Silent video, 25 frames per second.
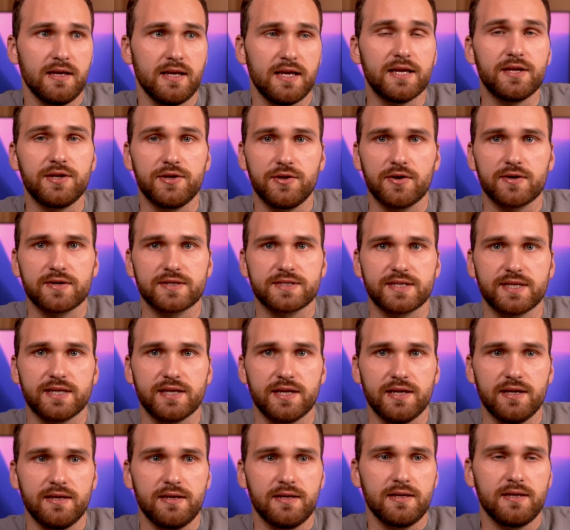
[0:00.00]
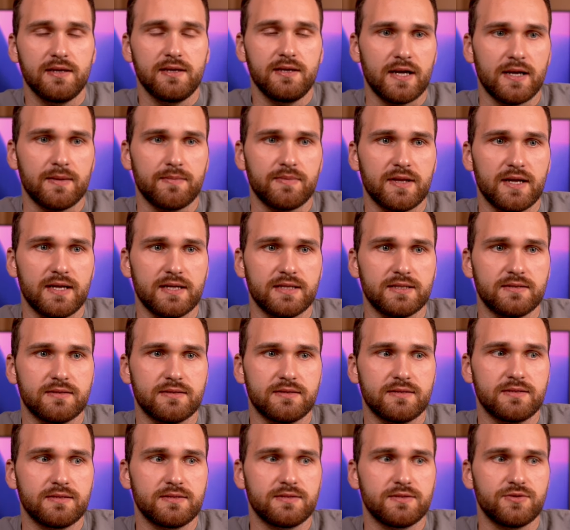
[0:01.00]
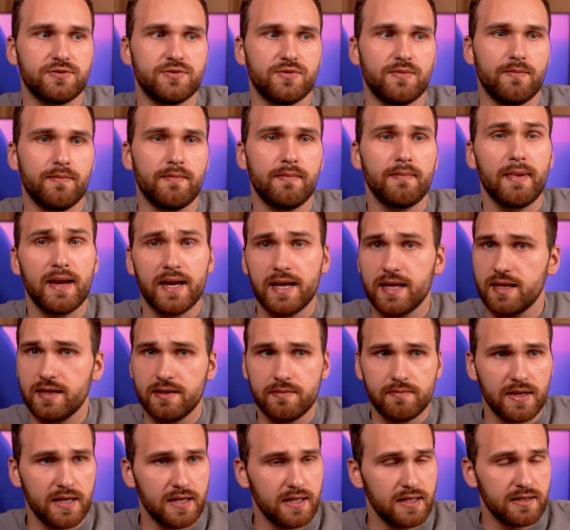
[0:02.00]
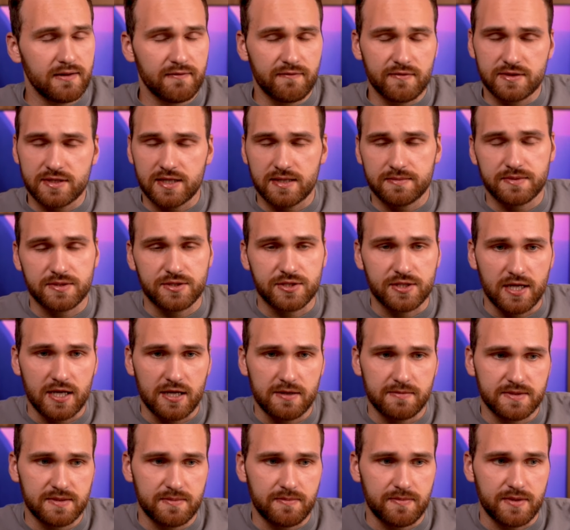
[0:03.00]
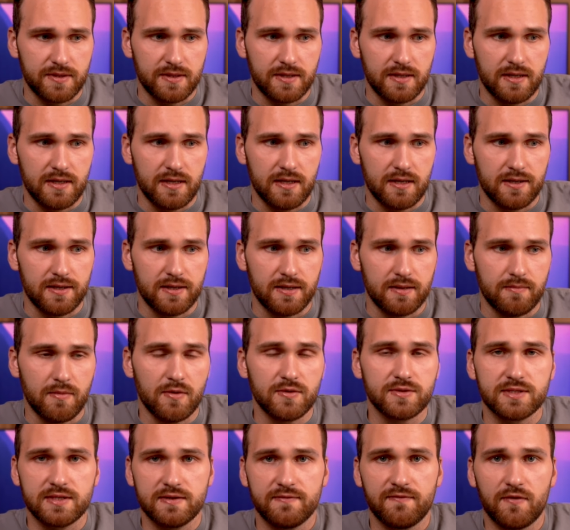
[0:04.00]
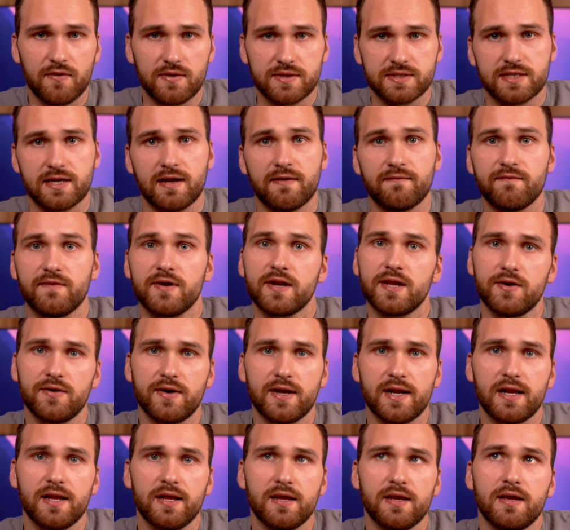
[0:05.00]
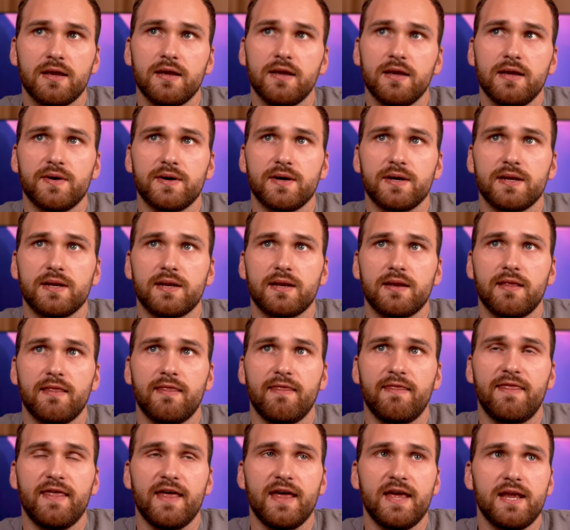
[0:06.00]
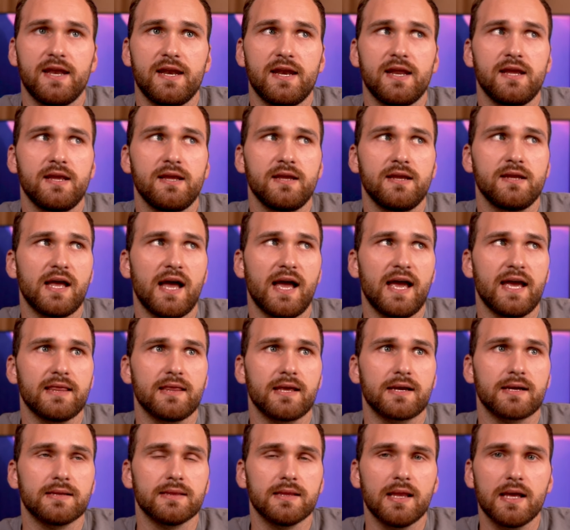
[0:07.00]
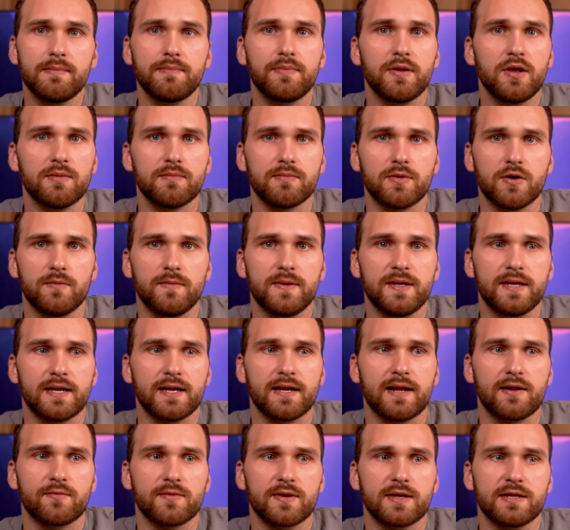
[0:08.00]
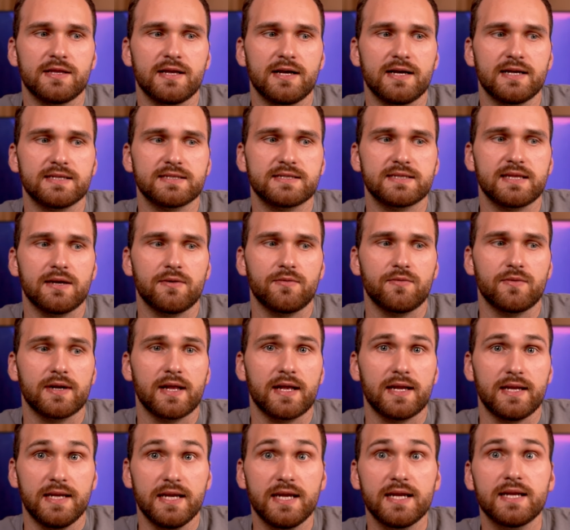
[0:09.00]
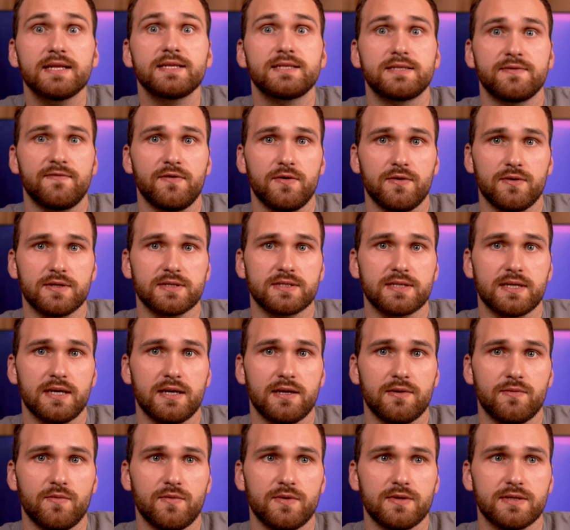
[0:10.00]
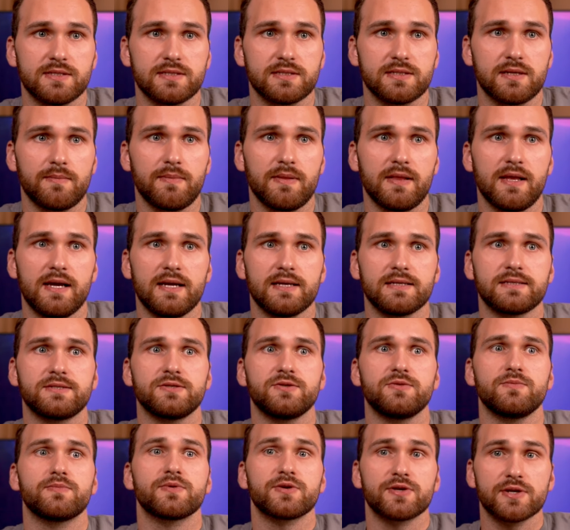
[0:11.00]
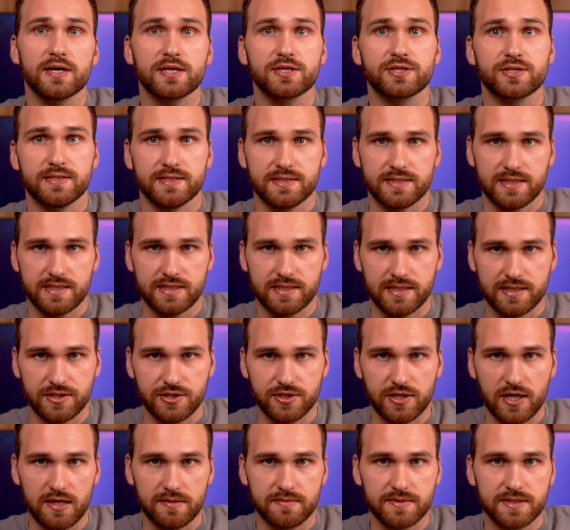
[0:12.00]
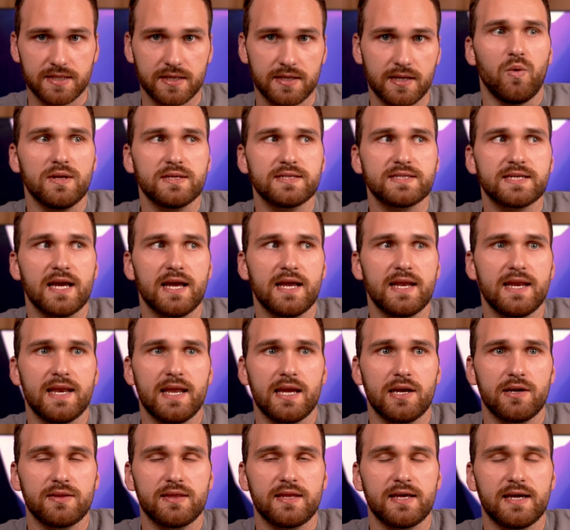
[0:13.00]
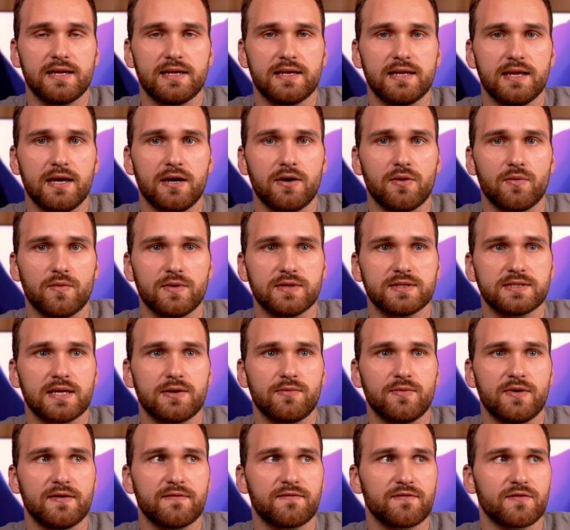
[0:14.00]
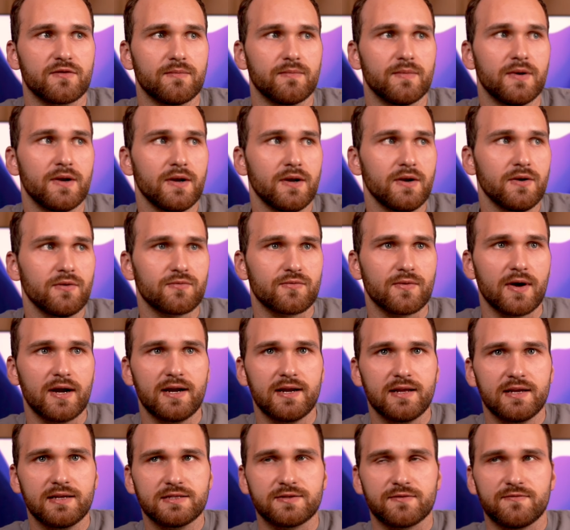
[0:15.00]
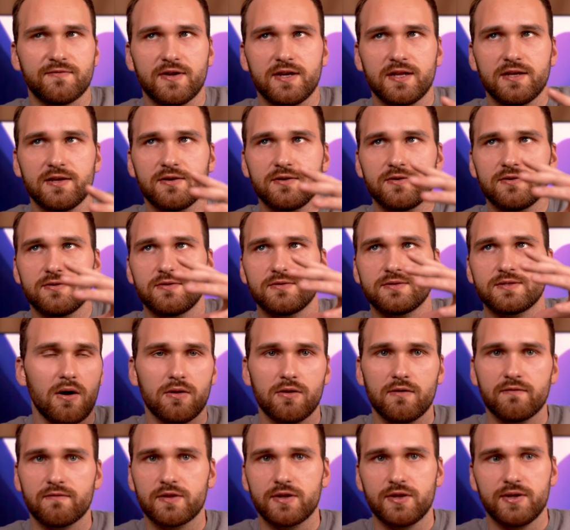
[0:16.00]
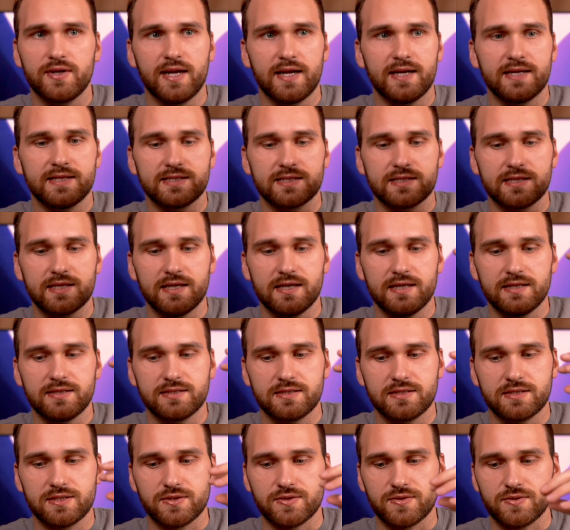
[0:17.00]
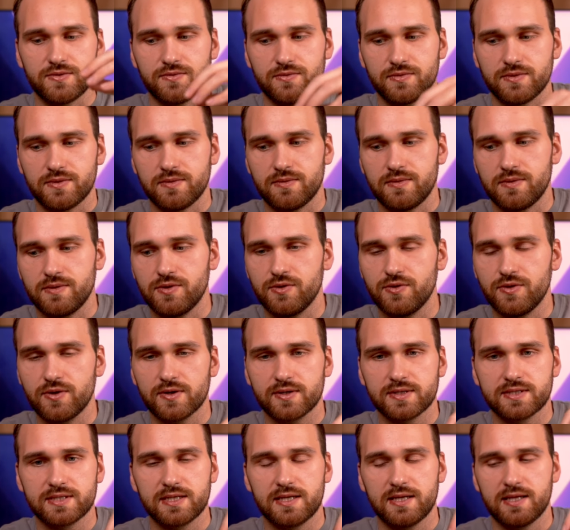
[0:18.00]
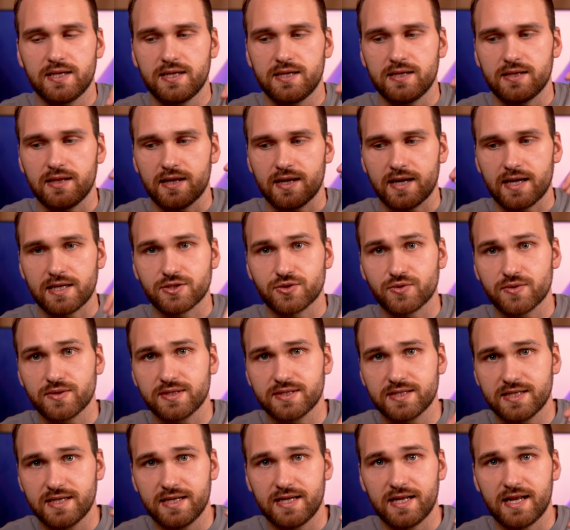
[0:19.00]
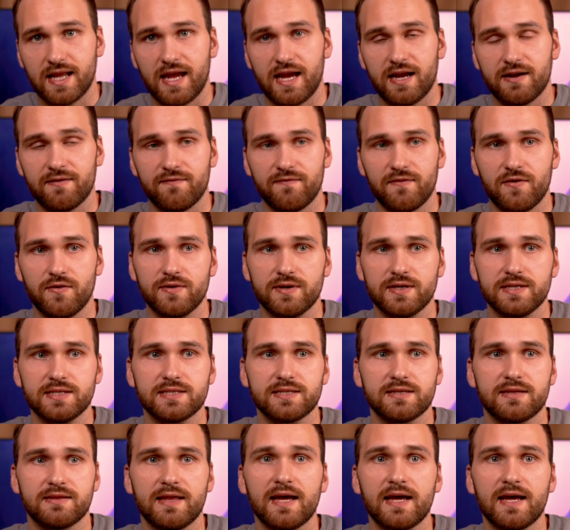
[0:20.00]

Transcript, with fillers: in New York City. Um, I applied to many, many different types of jobs, but uh, mostly focusing on video editing. But then I had like a light bulb moment and I realized that what I needed to focus on was applying to production assistant jobs. Once I nailed that down, once I went from writing to video, all over the United States to New York City. Like I drilled in and I had a focus.